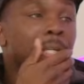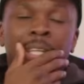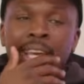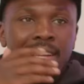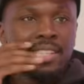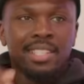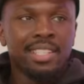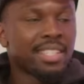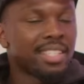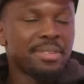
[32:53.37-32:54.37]

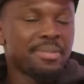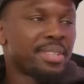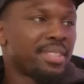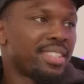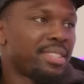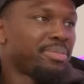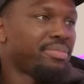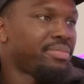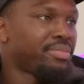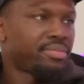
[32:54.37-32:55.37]
You decided you're not
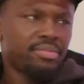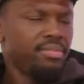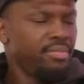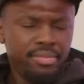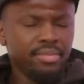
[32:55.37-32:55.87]
doing Twitter no more.